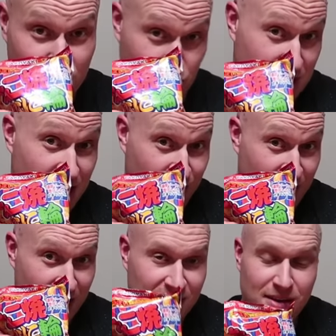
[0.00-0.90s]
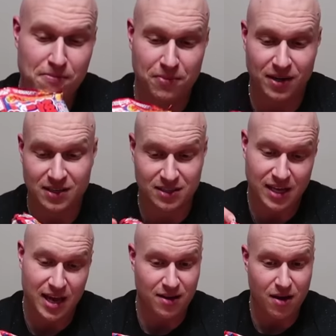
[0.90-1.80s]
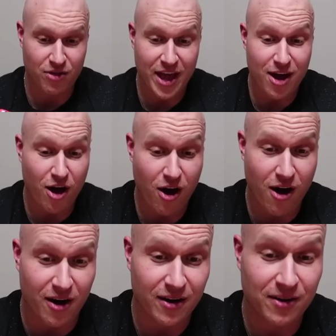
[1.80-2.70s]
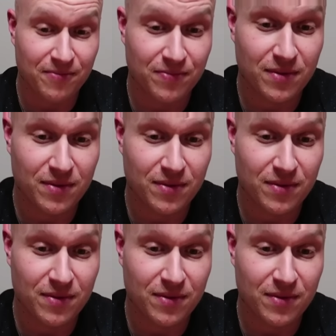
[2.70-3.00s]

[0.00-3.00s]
actual takoyaki. But instead, they are